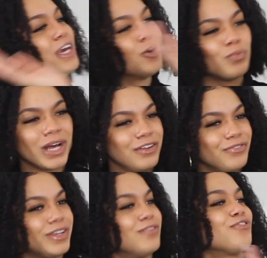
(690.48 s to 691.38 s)

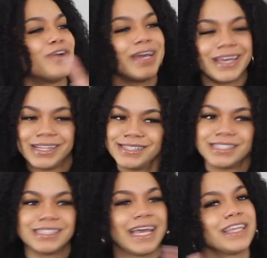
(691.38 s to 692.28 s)
irrelevant friends
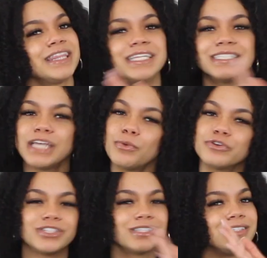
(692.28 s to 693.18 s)
and like things that
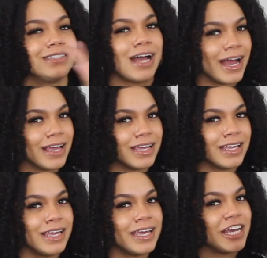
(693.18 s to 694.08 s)
were just not
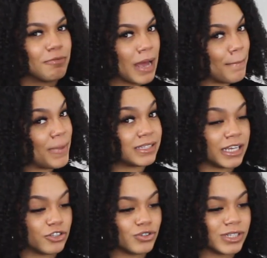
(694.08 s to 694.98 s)
in my best
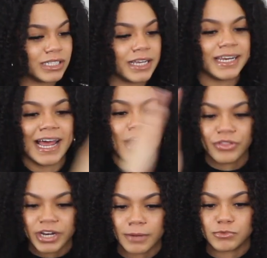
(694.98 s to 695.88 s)
interest. And now
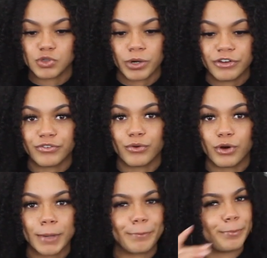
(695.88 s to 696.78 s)
that I'm
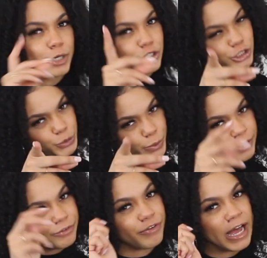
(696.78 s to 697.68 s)
24, pushing
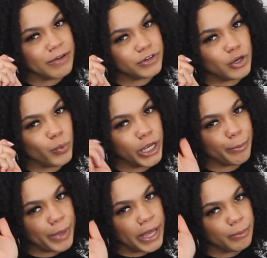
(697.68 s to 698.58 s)
25 in a
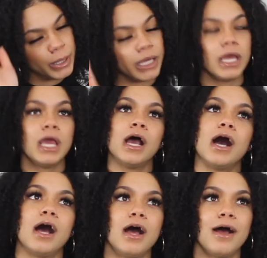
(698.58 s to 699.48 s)
week, baby,
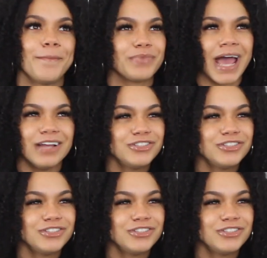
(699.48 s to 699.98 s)
I